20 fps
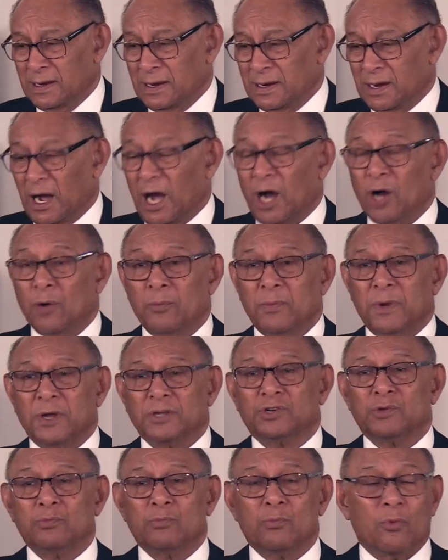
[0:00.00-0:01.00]
how
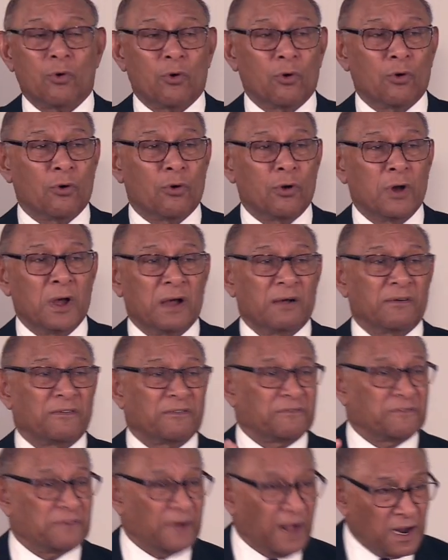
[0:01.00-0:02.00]
much more
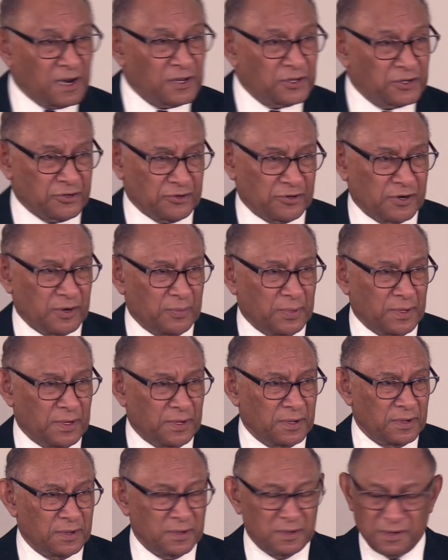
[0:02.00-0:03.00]

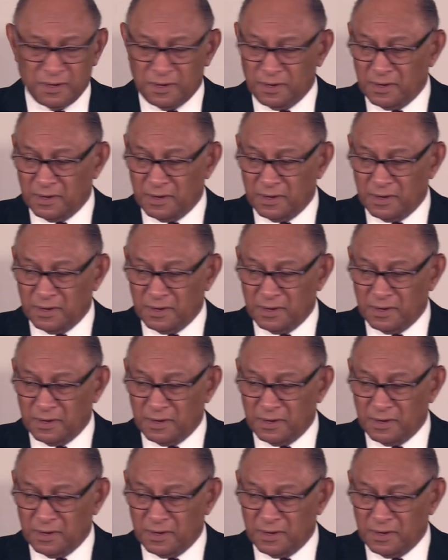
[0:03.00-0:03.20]
vulnerable